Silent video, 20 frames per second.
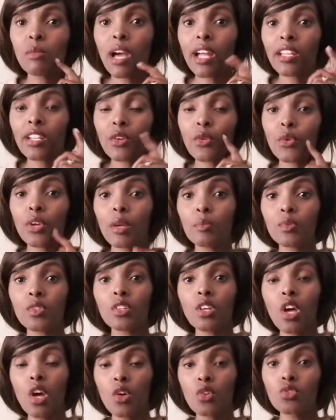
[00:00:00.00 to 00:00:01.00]
under wraps.
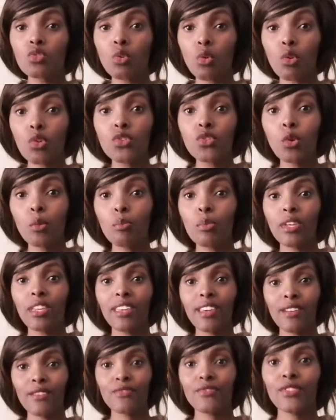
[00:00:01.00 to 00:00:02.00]
So also be
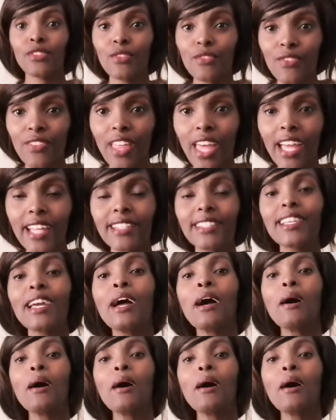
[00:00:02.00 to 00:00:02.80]
careful of that.